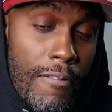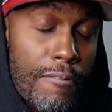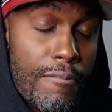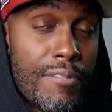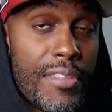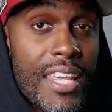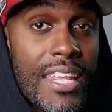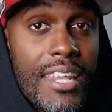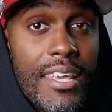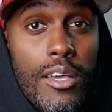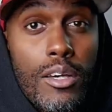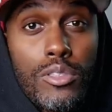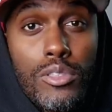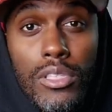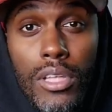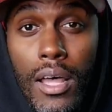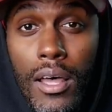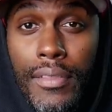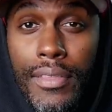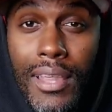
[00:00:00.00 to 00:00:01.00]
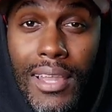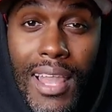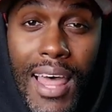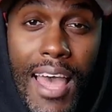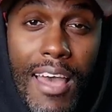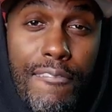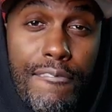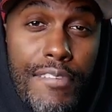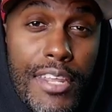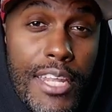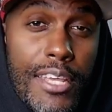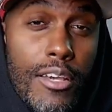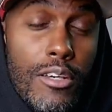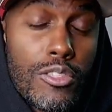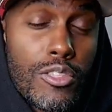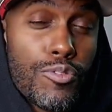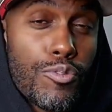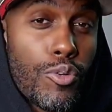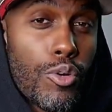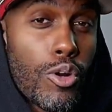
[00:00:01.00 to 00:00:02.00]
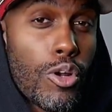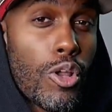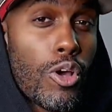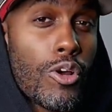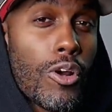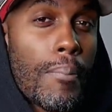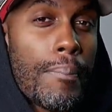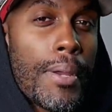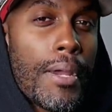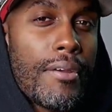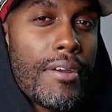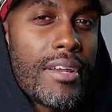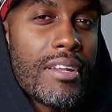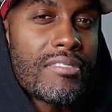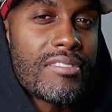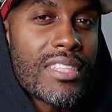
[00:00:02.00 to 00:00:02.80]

videos of uh, the live videos for a longer period of